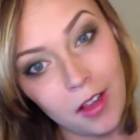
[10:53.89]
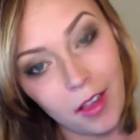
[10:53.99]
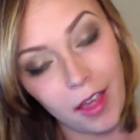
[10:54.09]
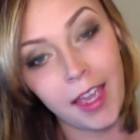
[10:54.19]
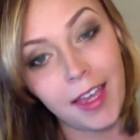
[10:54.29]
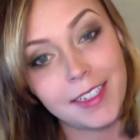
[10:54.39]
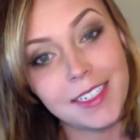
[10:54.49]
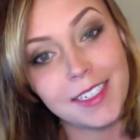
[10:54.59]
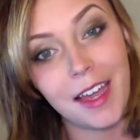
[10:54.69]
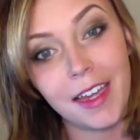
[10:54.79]
and
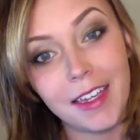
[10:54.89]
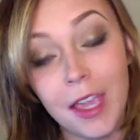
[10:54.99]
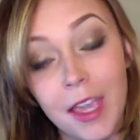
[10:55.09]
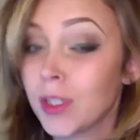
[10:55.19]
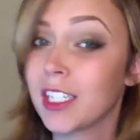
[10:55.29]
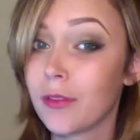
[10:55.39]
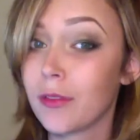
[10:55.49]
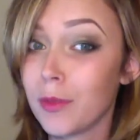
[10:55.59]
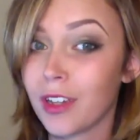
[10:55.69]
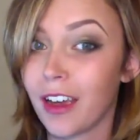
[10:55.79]
I can't wait to hear from
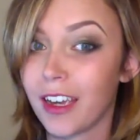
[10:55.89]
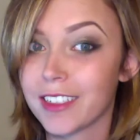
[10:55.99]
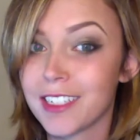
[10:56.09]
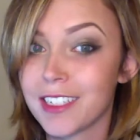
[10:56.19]
you guys.